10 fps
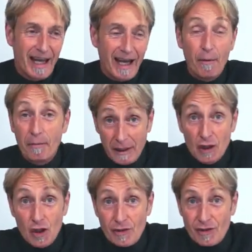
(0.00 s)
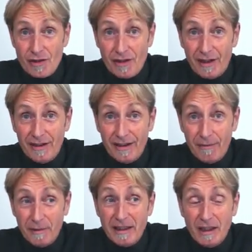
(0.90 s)
I mean, it does, doesn't it?
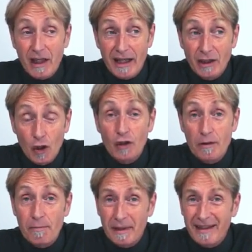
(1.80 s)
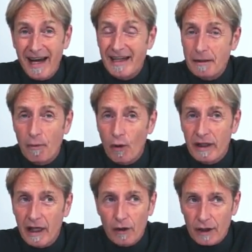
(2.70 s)
I mean, it couldn't be any more
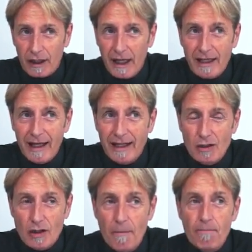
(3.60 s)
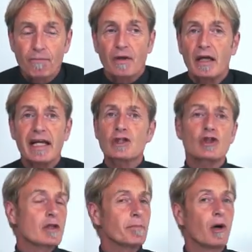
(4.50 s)
chaotic. It's
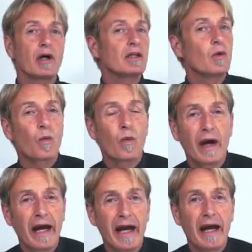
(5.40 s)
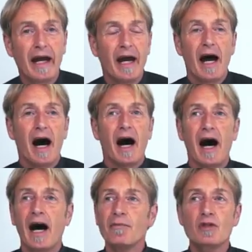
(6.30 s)
to the point where
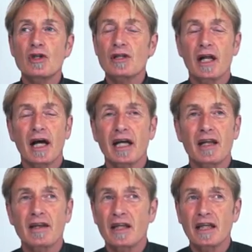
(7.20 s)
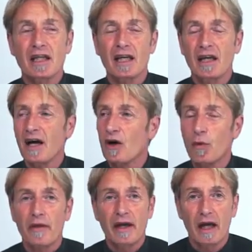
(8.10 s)
I'm just like thinking, oh,
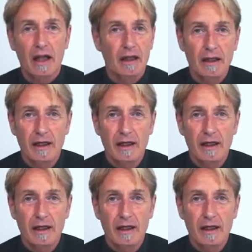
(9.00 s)
what the hell?